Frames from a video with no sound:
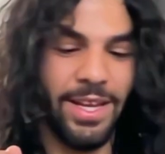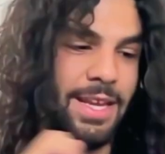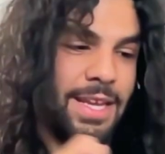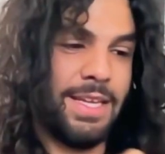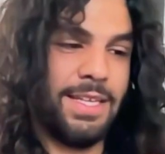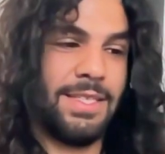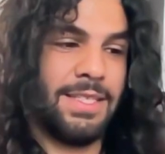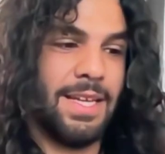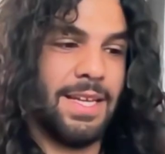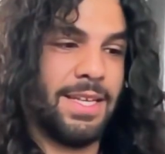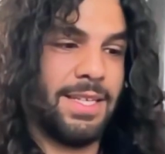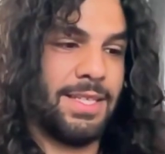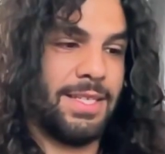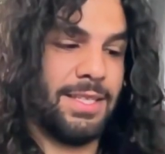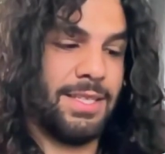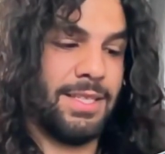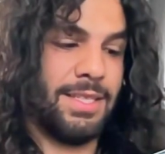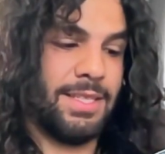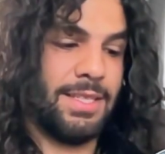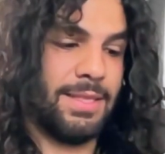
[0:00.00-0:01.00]
It says
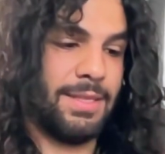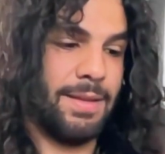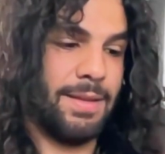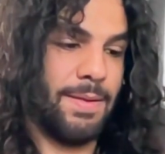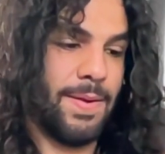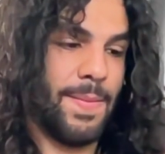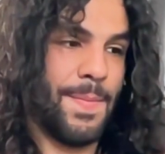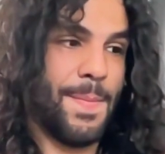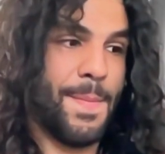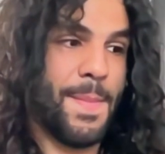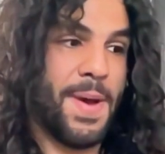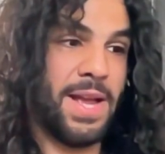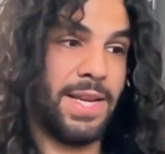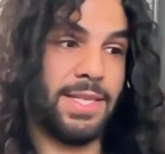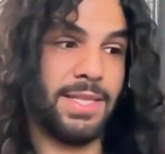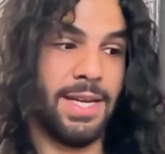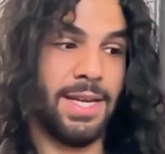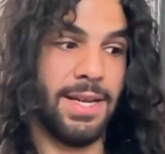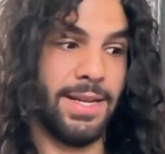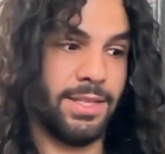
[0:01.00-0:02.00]
it's my
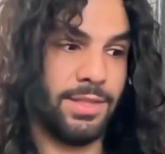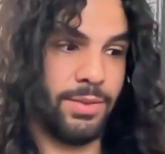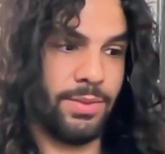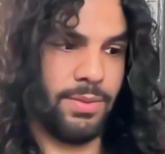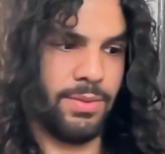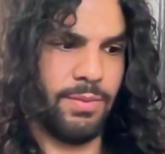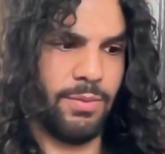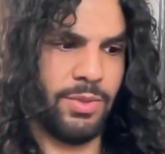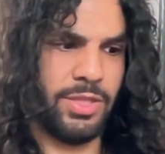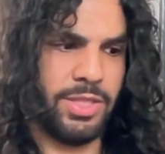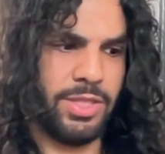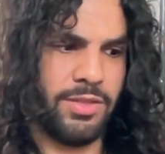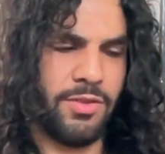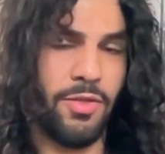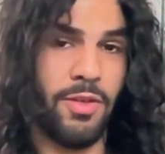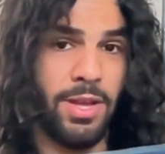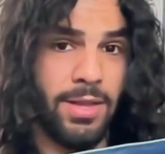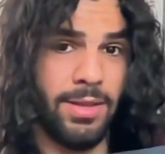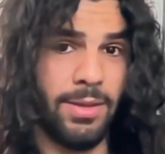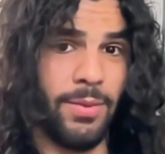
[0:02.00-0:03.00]
size, which is
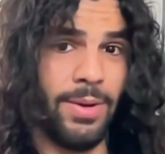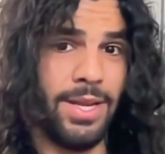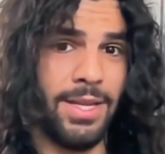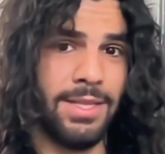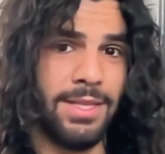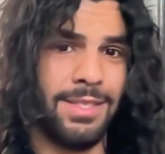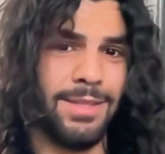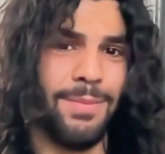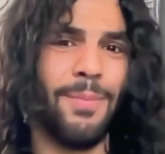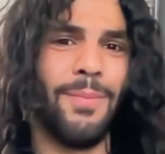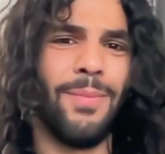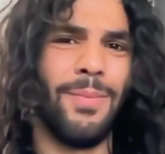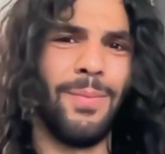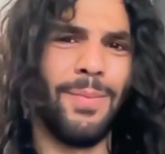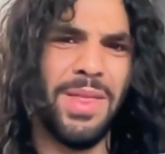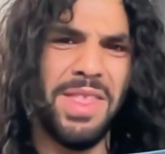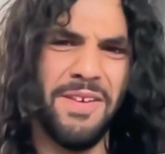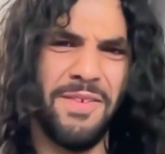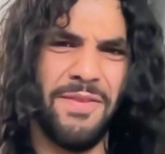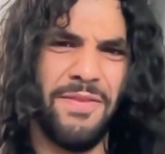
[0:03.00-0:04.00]
30 waist,
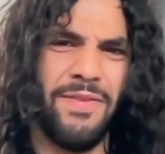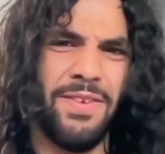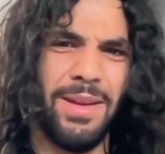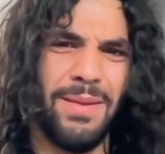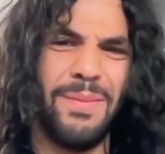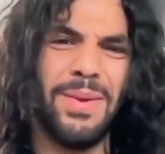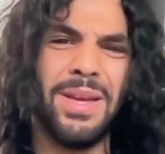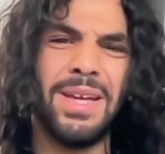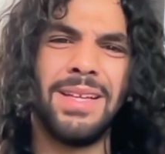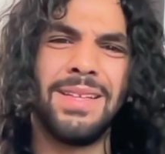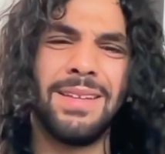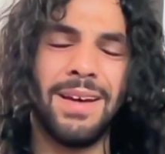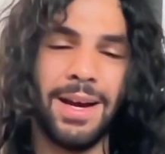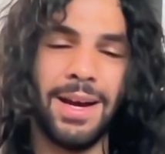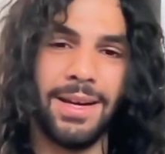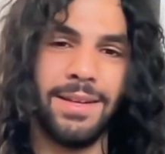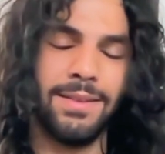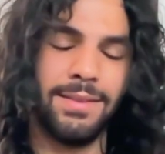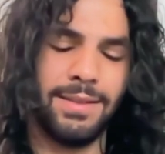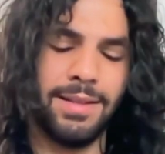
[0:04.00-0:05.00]
but they fit a bit
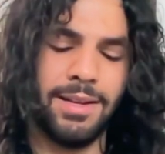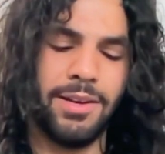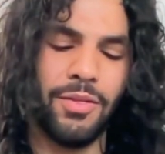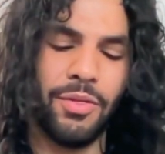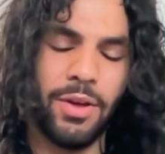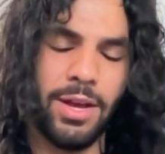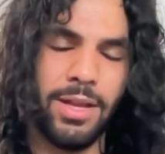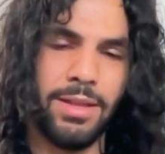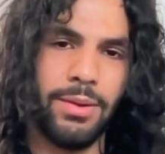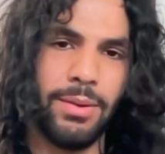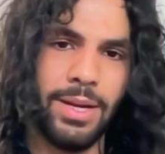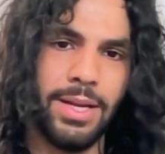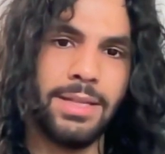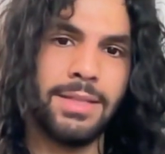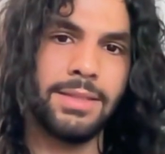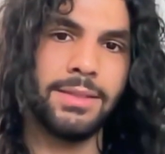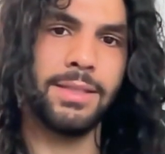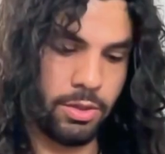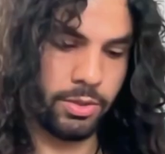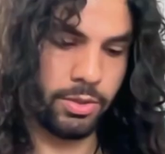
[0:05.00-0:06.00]
tighter than 30
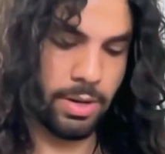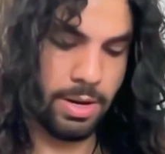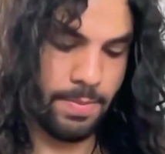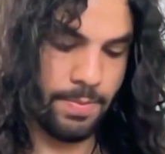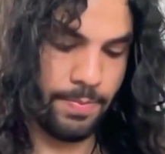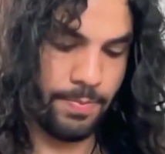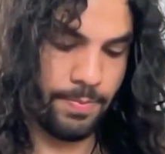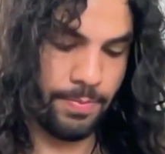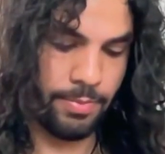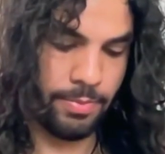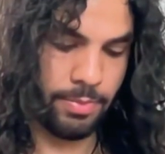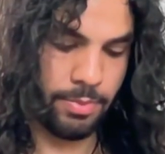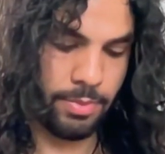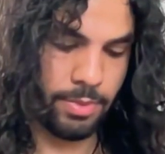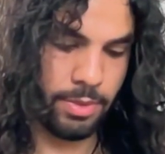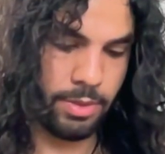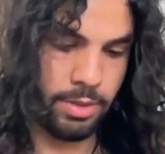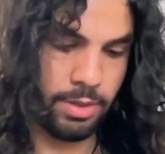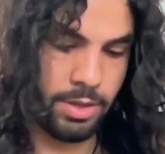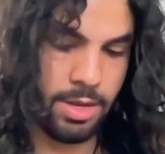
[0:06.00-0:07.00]
waist. So
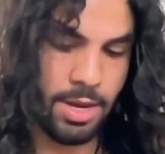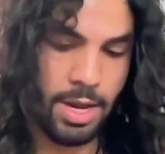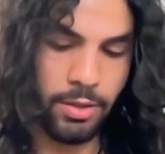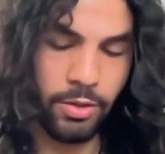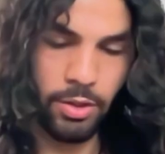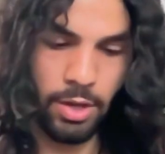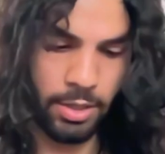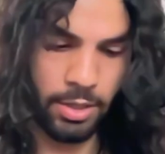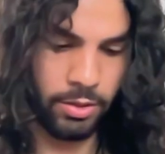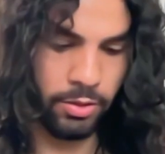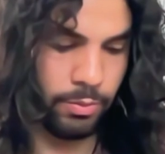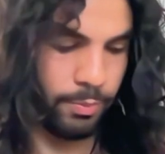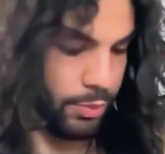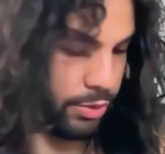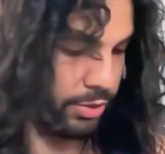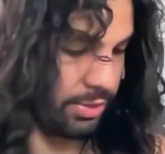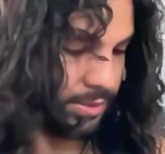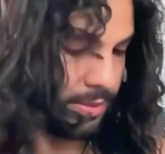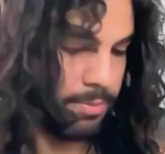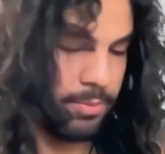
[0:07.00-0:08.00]
yeah, I do
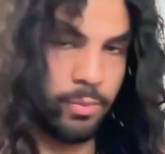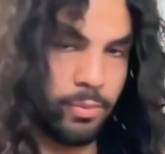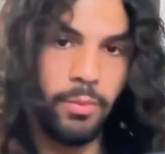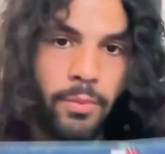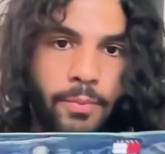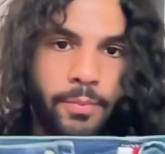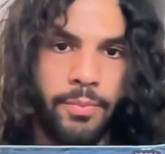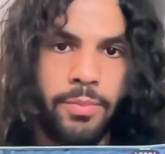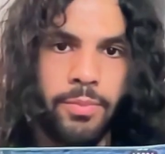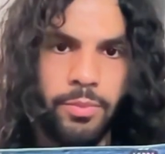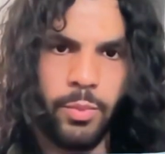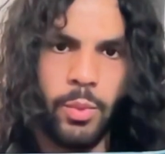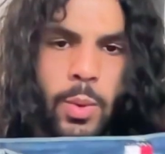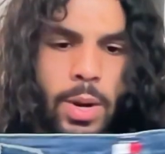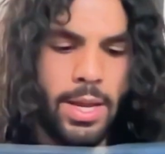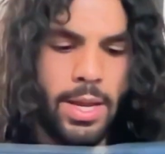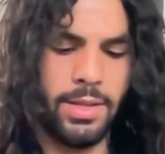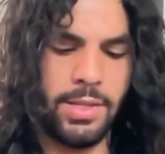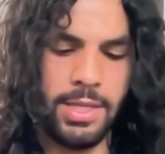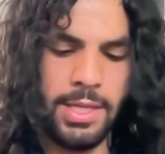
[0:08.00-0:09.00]
put some
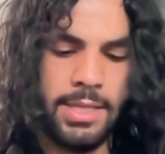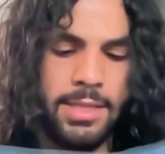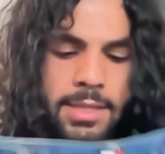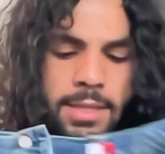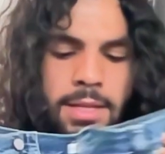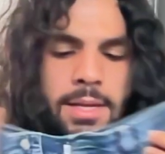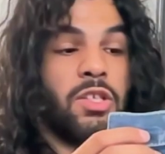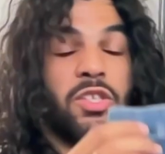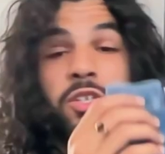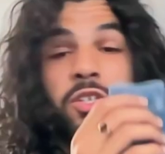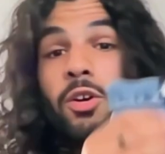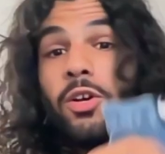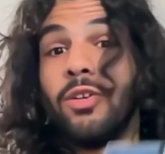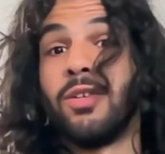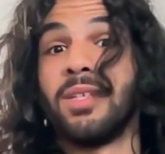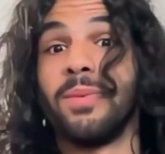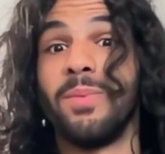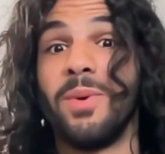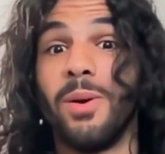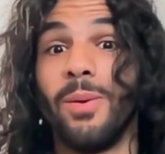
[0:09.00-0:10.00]
wear into this. Just gotta
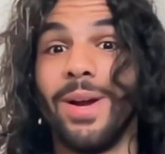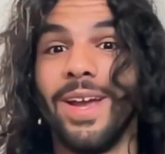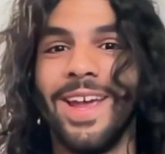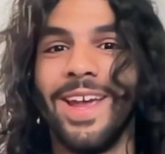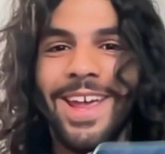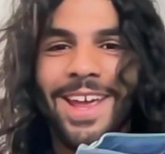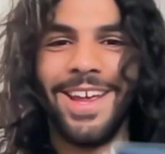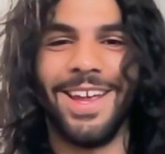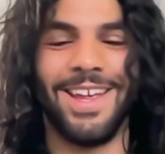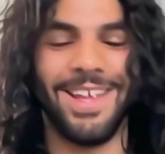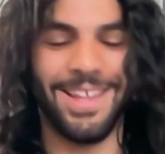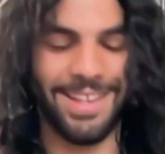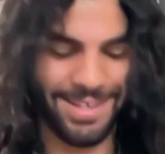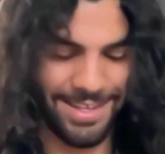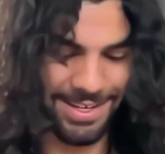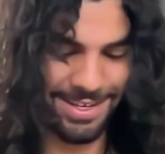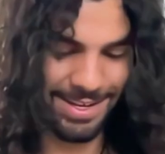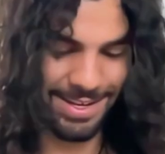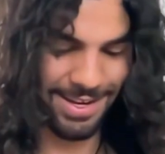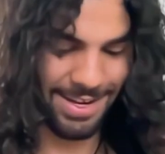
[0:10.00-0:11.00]
lose a bit of
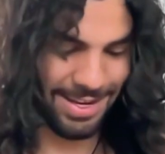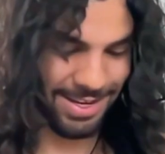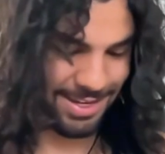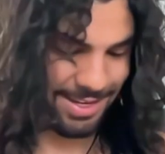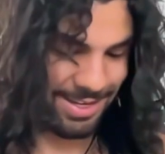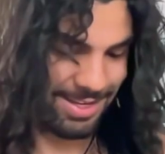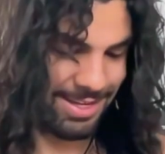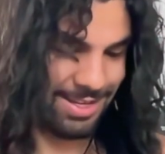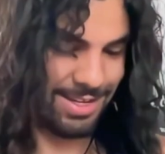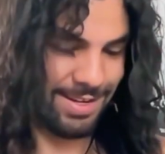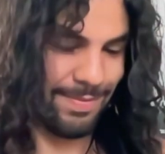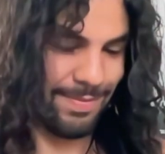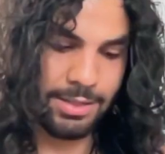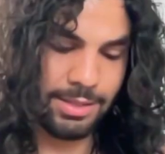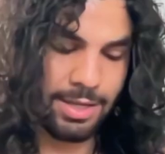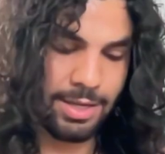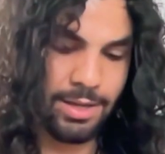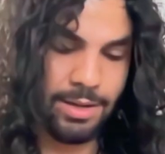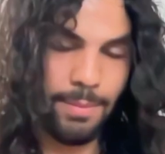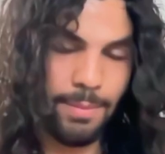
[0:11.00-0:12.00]
weight. It's
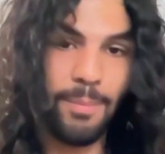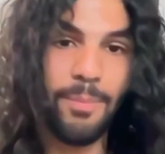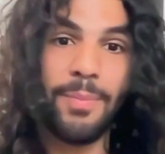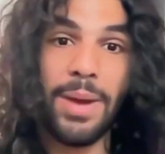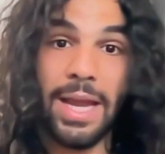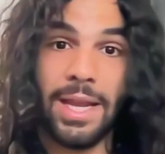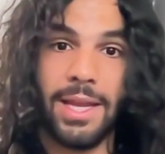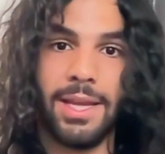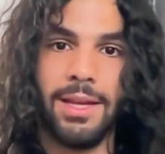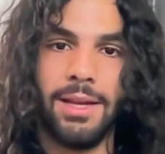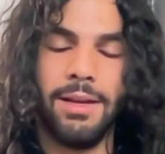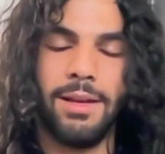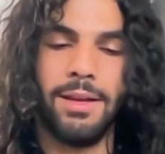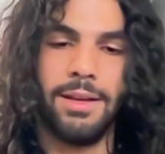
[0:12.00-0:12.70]
baggy.